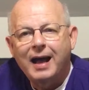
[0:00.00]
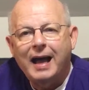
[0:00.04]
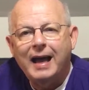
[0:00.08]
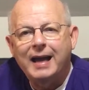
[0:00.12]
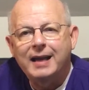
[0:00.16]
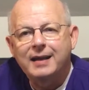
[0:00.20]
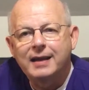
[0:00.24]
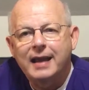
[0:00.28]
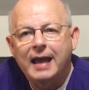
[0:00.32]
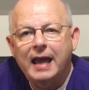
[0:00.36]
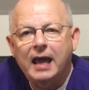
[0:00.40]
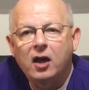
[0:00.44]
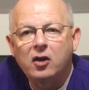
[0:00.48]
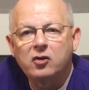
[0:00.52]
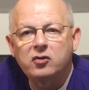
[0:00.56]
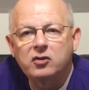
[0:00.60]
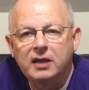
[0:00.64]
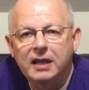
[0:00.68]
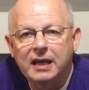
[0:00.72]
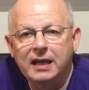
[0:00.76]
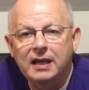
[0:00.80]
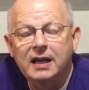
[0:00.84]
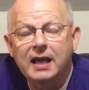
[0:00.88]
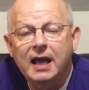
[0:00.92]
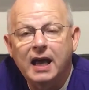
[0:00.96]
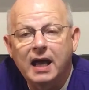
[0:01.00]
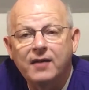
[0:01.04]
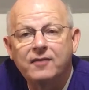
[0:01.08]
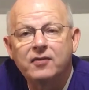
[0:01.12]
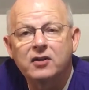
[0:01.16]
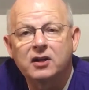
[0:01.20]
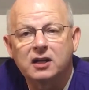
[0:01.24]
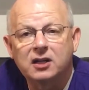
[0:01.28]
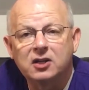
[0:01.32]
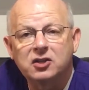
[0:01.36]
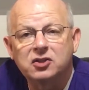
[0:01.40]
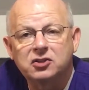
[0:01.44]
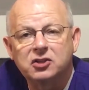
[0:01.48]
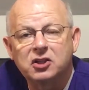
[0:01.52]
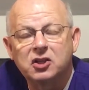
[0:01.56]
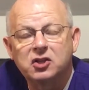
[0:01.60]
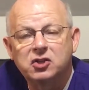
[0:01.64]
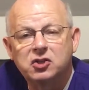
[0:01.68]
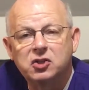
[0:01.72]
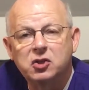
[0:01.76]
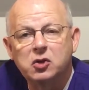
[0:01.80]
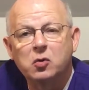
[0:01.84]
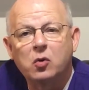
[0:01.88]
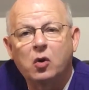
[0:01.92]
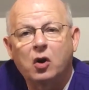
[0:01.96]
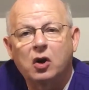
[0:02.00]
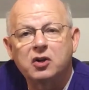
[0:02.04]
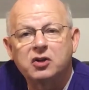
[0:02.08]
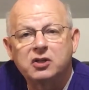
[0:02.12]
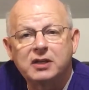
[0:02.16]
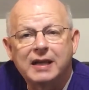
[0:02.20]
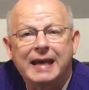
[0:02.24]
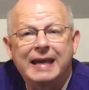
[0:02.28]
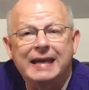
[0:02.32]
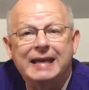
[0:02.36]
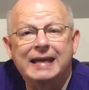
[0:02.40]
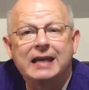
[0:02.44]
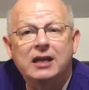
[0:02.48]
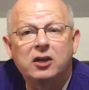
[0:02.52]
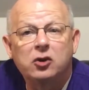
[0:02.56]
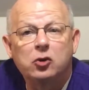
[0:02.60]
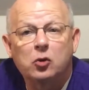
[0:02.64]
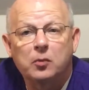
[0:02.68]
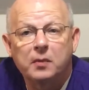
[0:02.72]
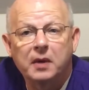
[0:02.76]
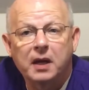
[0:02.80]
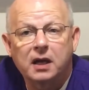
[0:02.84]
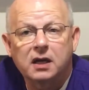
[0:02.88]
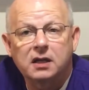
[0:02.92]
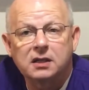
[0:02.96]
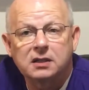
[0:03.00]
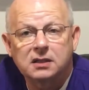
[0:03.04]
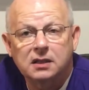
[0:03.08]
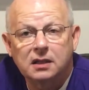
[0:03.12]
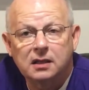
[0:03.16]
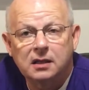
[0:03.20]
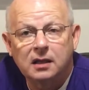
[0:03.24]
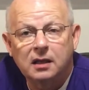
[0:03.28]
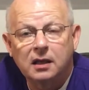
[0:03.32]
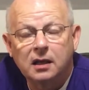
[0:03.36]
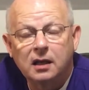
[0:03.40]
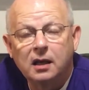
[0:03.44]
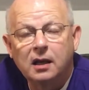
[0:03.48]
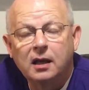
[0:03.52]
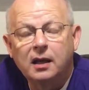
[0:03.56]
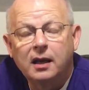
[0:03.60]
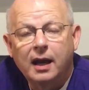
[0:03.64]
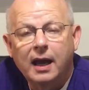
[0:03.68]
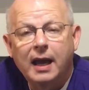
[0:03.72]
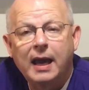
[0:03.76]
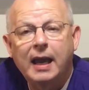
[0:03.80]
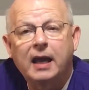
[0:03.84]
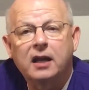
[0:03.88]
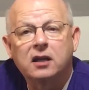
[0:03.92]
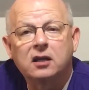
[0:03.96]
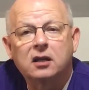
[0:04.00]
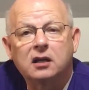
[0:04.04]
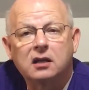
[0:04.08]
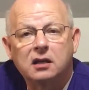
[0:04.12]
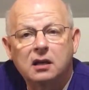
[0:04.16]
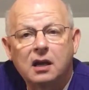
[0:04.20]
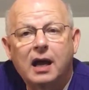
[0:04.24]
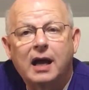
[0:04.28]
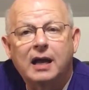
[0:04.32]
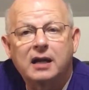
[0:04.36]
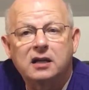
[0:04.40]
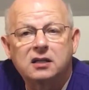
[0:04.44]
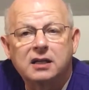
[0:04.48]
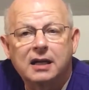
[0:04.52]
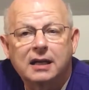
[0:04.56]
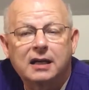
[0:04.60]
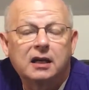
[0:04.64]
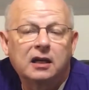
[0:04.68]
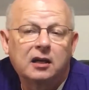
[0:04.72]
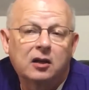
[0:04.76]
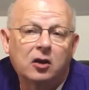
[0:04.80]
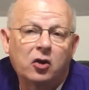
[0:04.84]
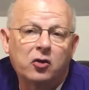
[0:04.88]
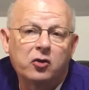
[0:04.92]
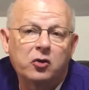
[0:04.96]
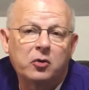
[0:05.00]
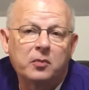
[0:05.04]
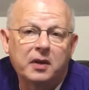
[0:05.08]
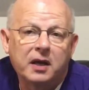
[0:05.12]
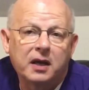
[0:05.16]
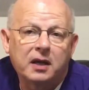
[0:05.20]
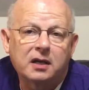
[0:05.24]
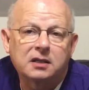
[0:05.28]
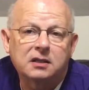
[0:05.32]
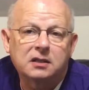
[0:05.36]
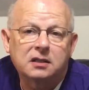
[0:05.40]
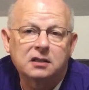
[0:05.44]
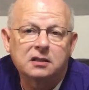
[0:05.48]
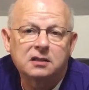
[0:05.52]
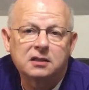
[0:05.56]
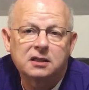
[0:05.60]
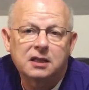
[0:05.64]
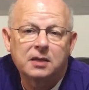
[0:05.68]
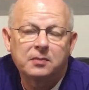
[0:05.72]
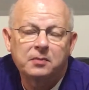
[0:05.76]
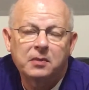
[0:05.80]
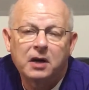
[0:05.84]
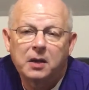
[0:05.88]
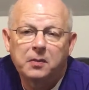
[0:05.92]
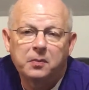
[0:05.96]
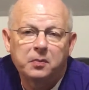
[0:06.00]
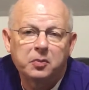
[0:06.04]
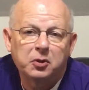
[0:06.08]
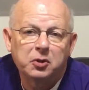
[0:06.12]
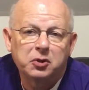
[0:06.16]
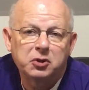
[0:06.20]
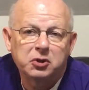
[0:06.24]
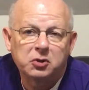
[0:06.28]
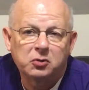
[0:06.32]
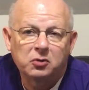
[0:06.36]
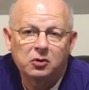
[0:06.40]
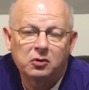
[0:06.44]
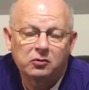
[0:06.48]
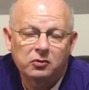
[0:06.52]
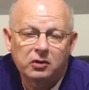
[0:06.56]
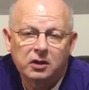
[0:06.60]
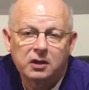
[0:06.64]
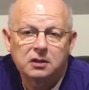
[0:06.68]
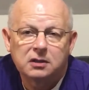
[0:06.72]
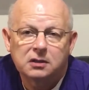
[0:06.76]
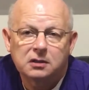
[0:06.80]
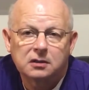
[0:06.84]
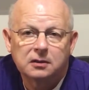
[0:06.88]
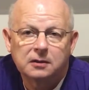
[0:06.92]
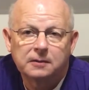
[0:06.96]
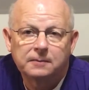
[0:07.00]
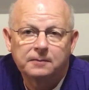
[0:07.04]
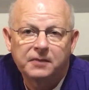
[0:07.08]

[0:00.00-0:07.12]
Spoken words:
I now need evidence that you are taking your medicine and not taking other medicines that might put you at risk.